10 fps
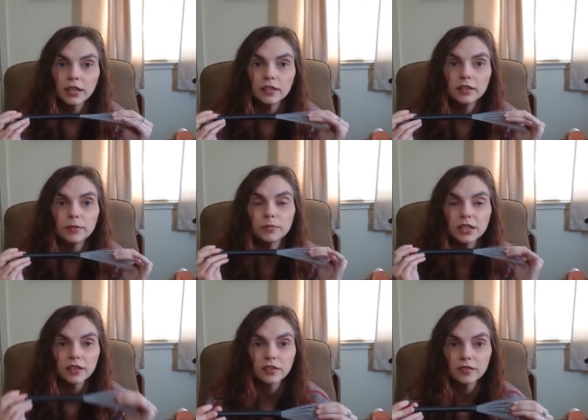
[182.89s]
that
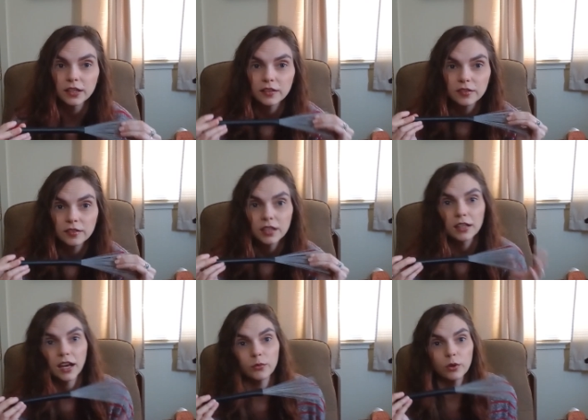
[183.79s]
because it's not the
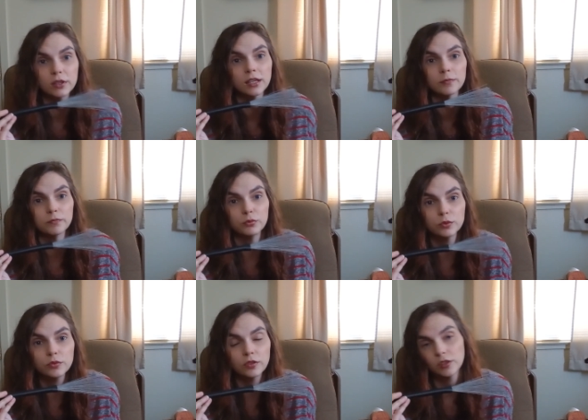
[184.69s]
stick, I won't get
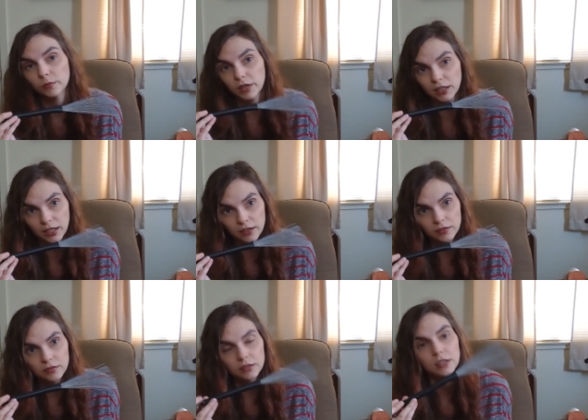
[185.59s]
bruises on my
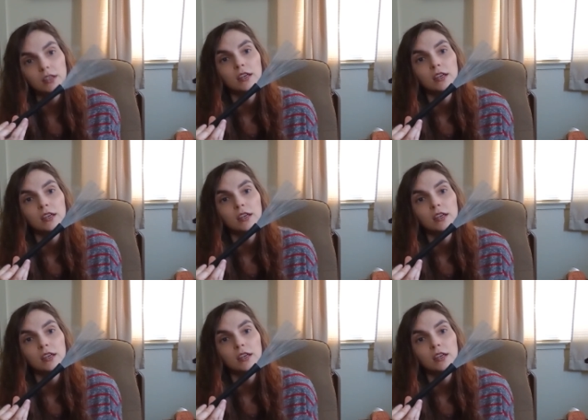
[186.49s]
legs.